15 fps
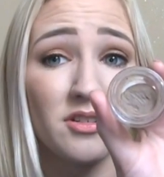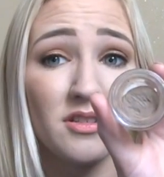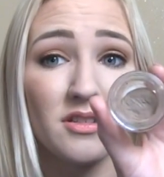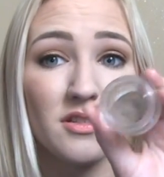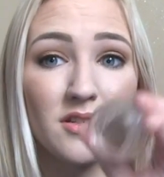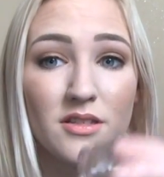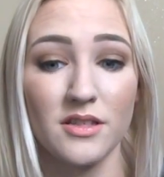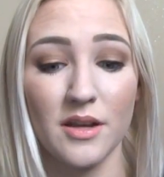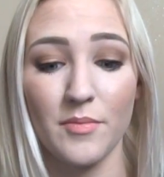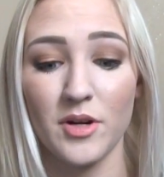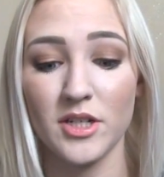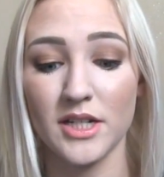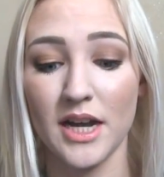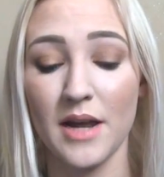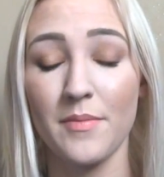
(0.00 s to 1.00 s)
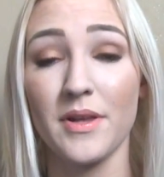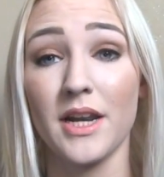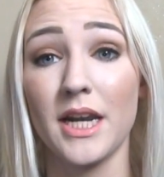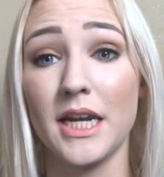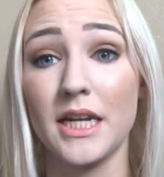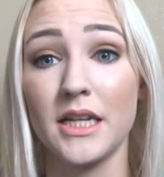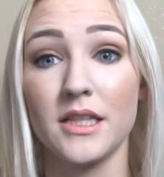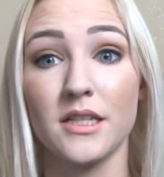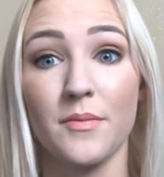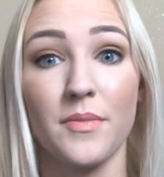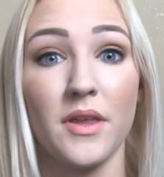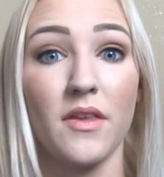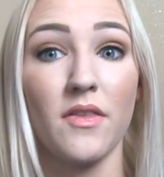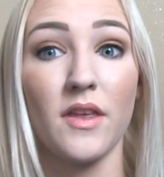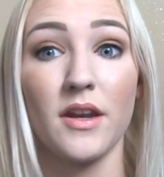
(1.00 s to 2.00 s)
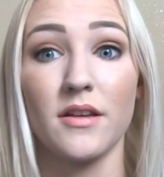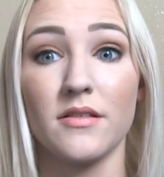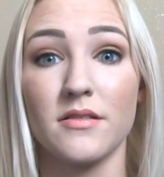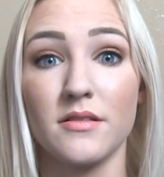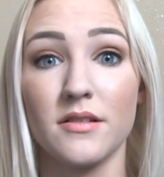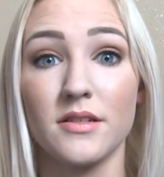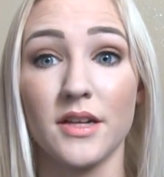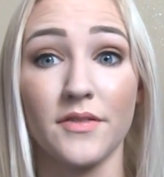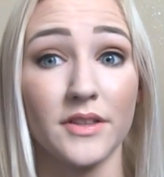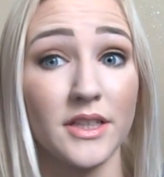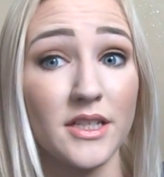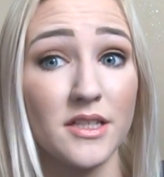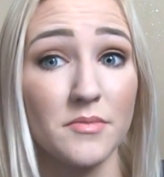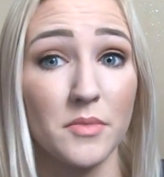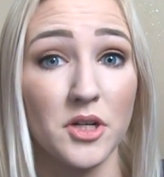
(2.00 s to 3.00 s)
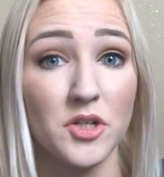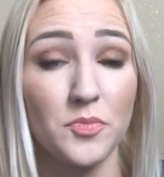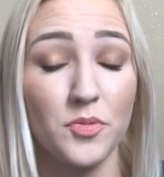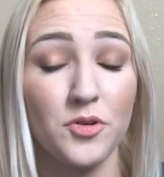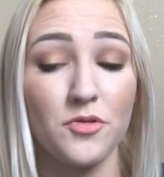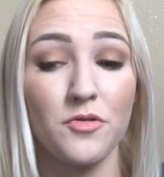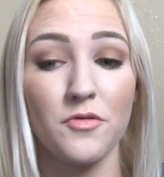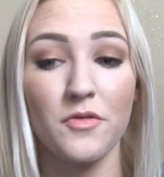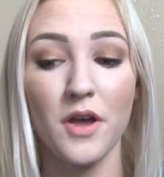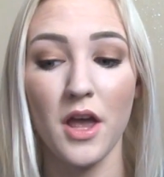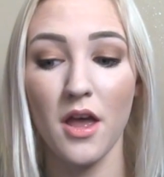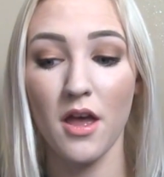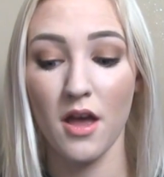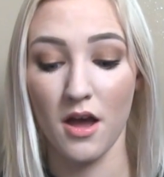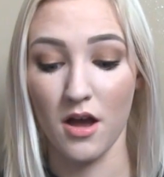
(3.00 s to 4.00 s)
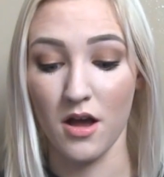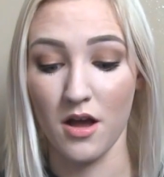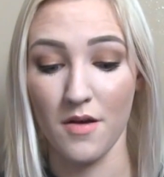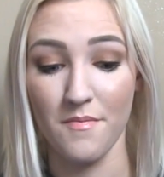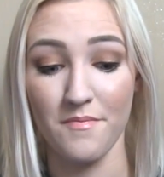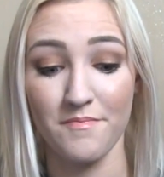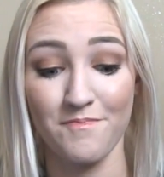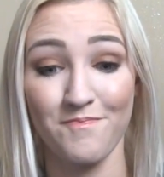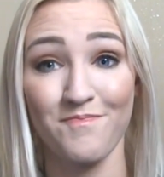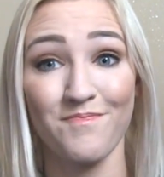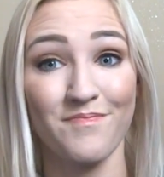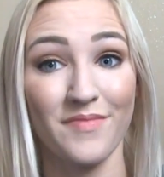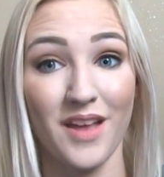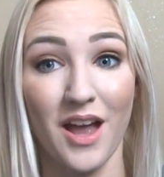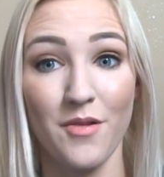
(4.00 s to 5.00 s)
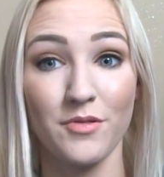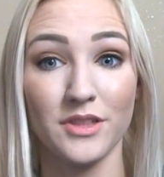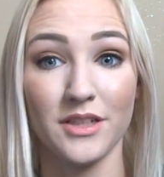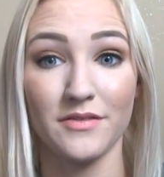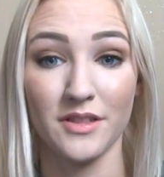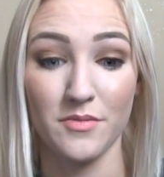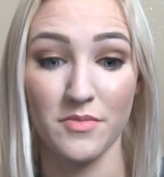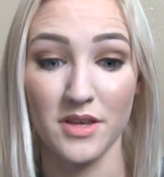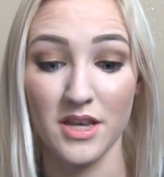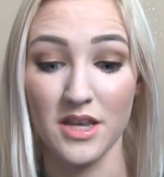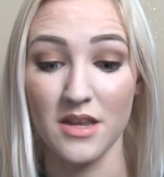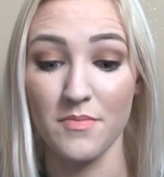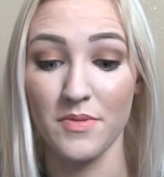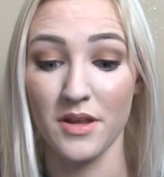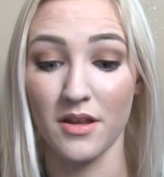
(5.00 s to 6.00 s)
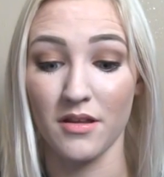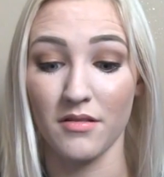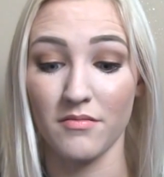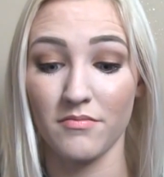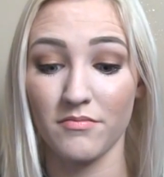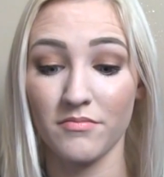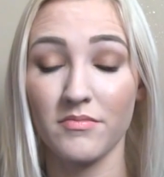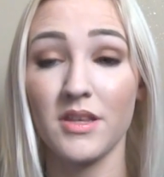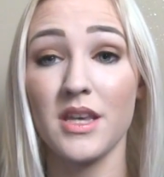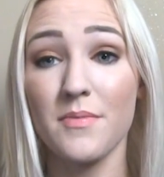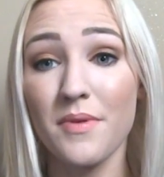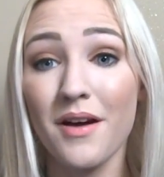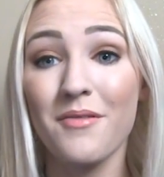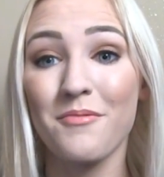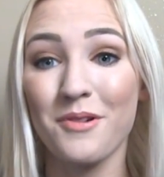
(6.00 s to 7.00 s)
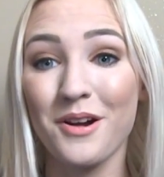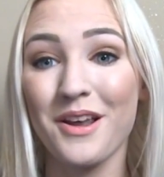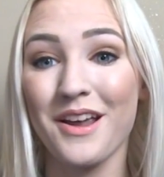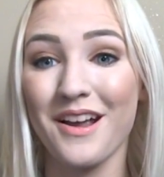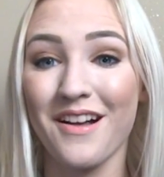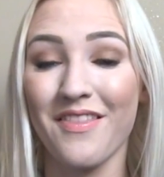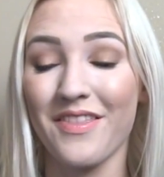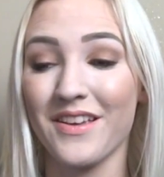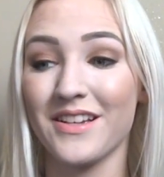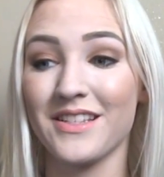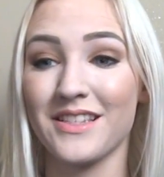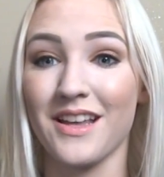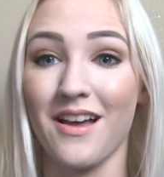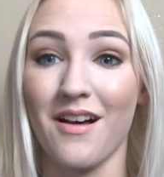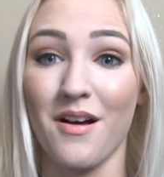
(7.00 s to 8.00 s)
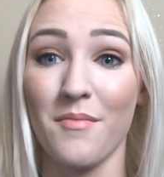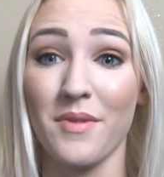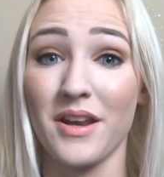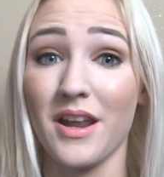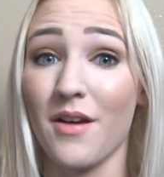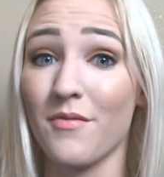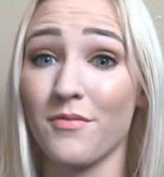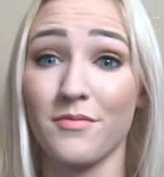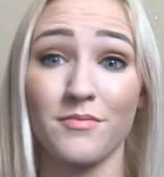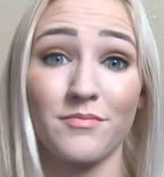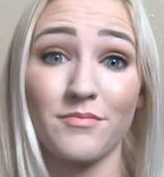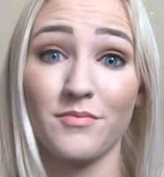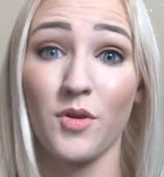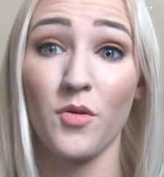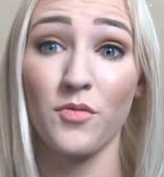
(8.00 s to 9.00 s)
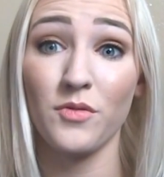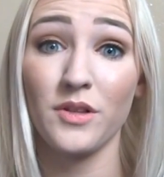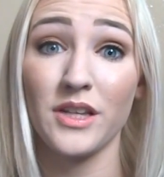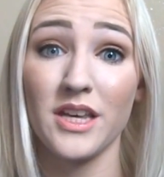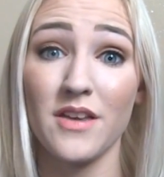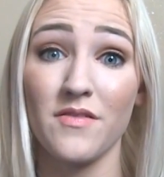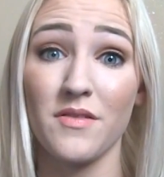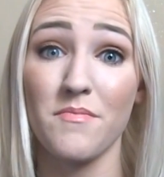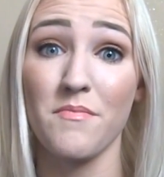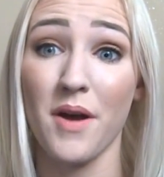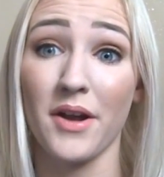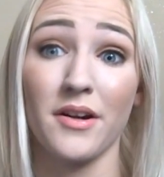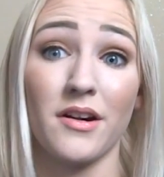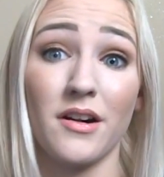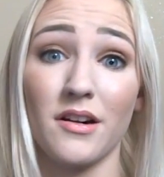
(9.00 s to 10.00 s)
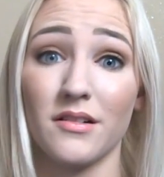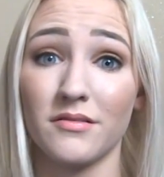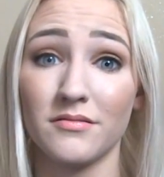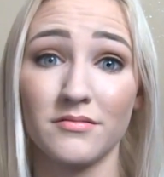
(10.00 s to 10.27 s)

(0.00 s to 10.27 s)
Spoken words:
since it's summertime and I need something that is definitely smudge proof. I will definitely be keep on working on this and have hopefully even better